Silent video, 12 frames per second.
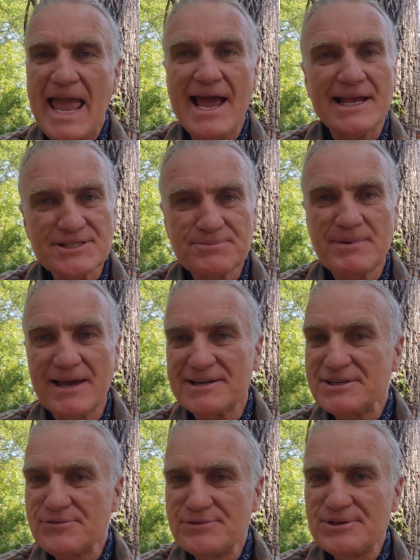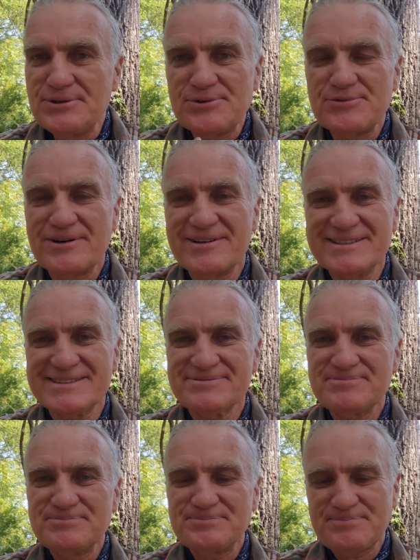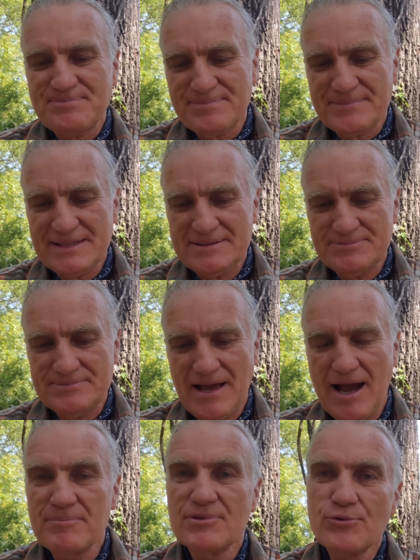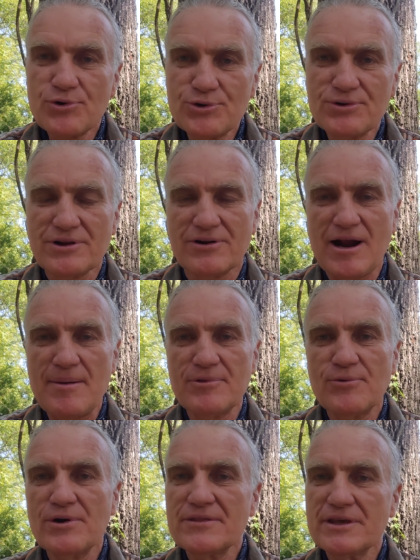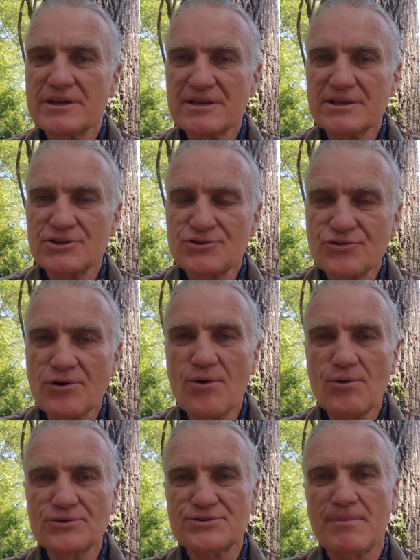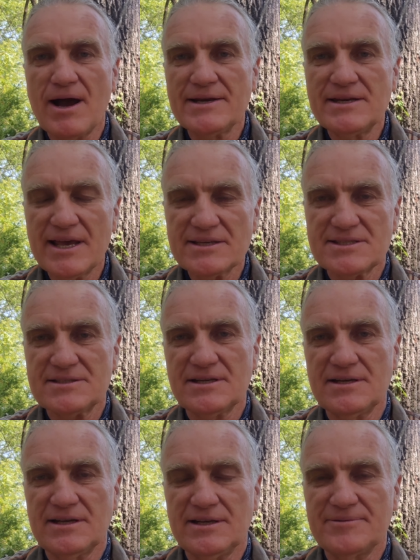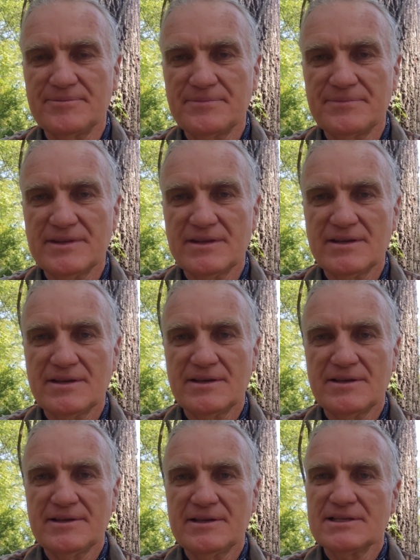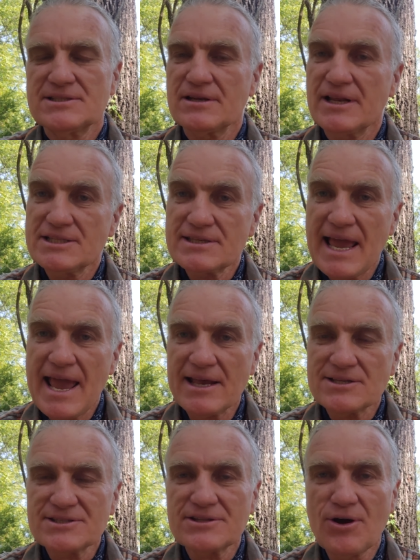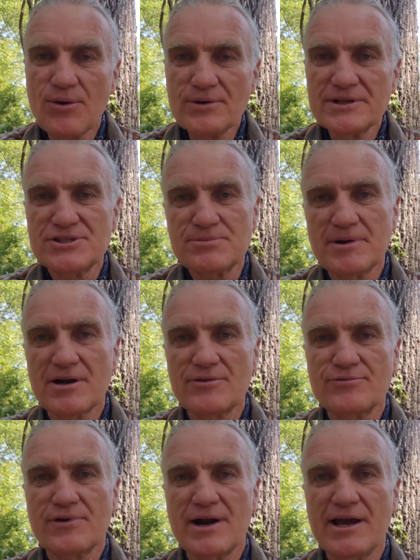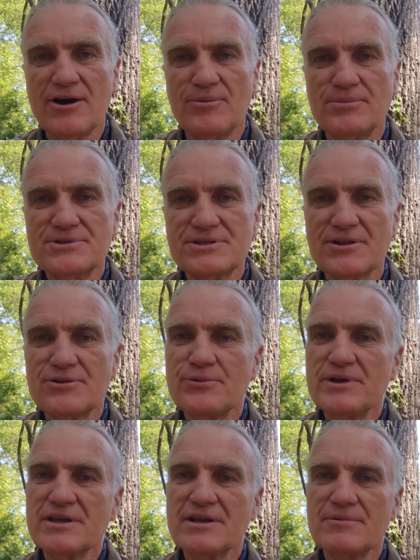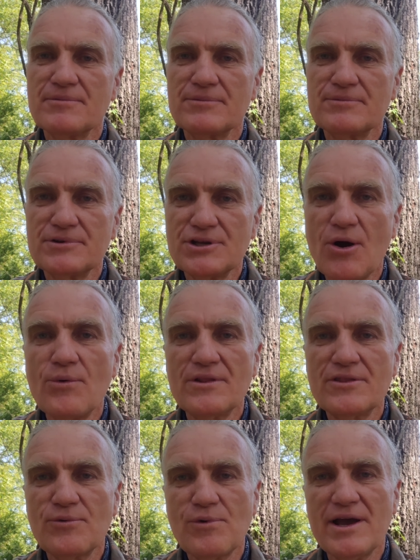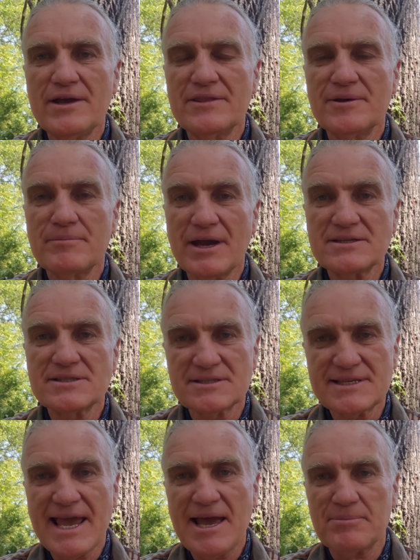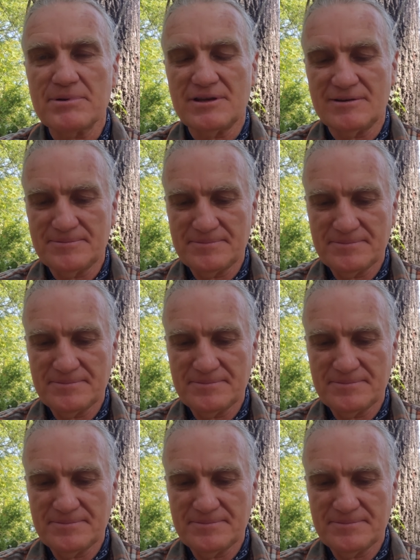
aspect of the universe. I'm the ruler. I'm the one that controls my destiny. So let's ask the Holy Spirit for help so that we can go in the way that makes us happy.